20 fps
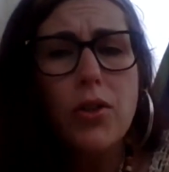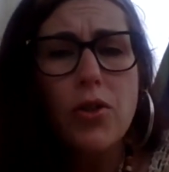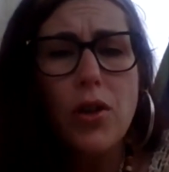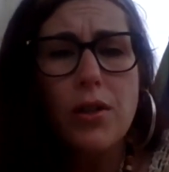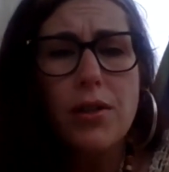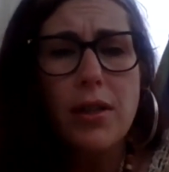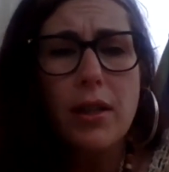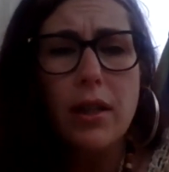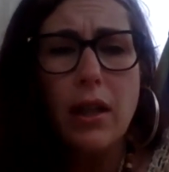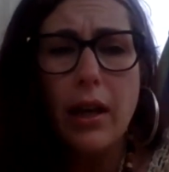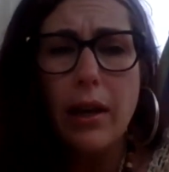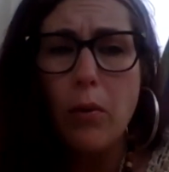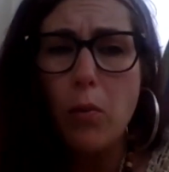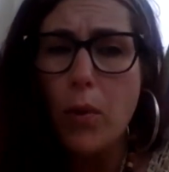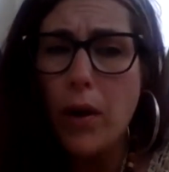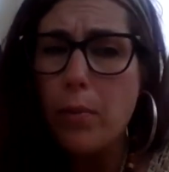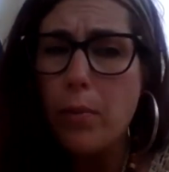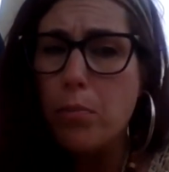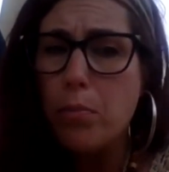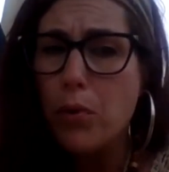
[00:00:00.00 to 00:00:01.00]
Dress in
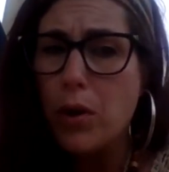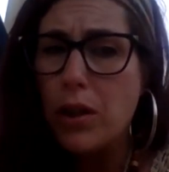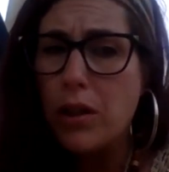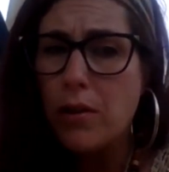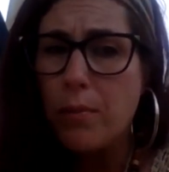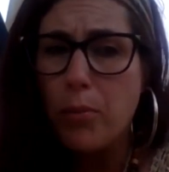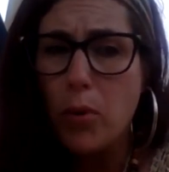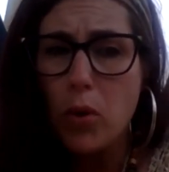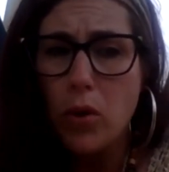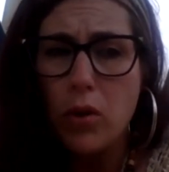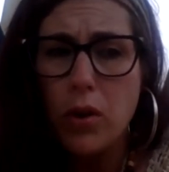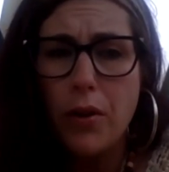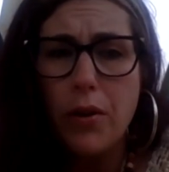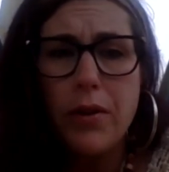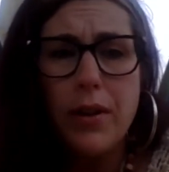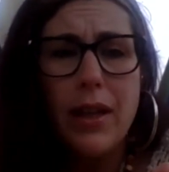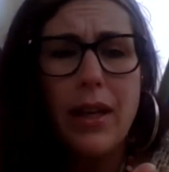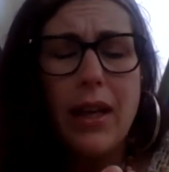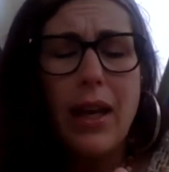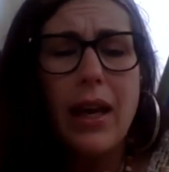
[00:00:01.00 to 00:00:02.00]
lightweight, breathable
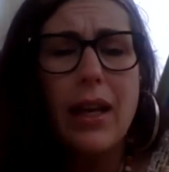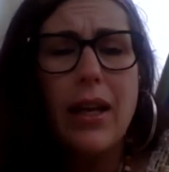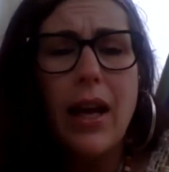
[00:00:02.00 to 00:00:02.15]
clothing,